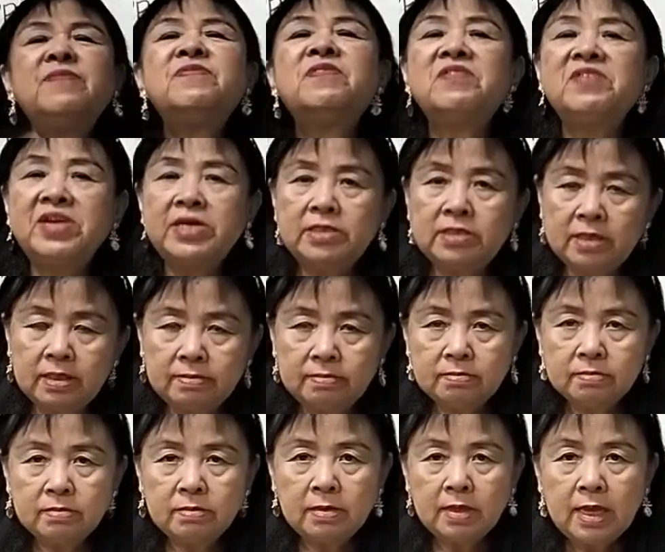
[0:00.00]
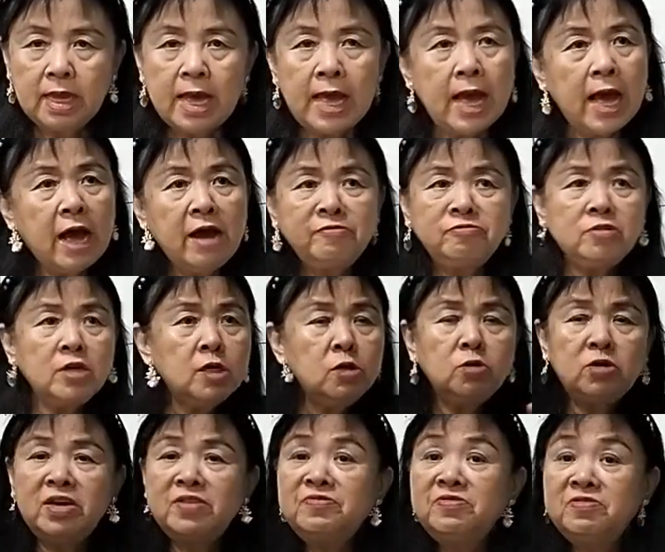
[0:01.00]
give a reason. After
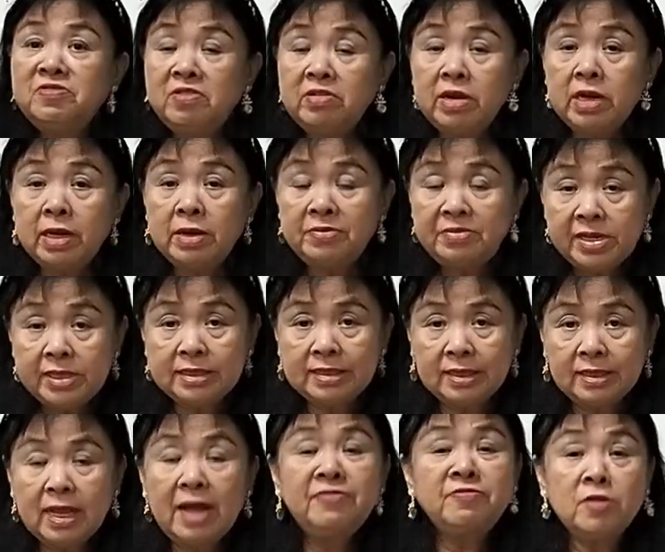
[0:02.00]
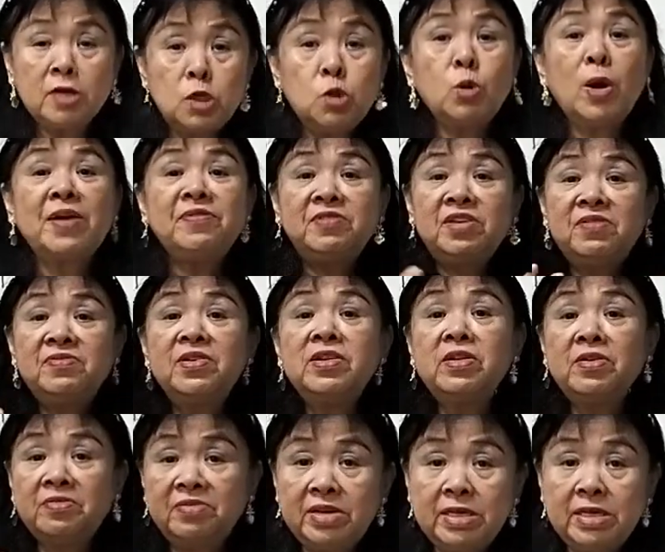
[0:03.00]
you give a reason, after you have given a